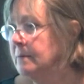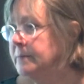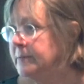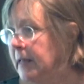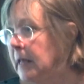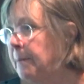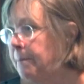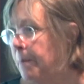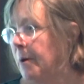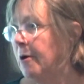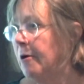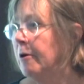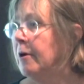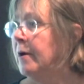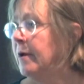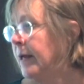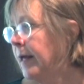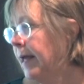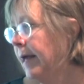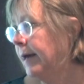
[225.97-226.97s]

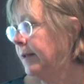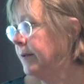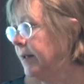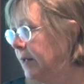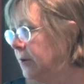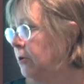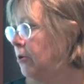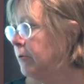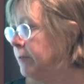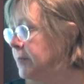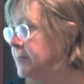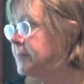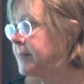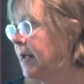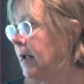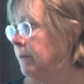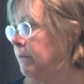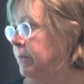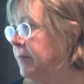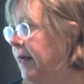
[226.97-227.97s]
deeper, and do the
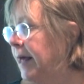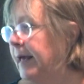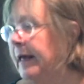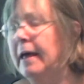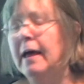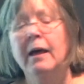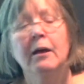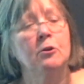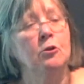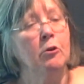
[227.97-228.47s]
same thing.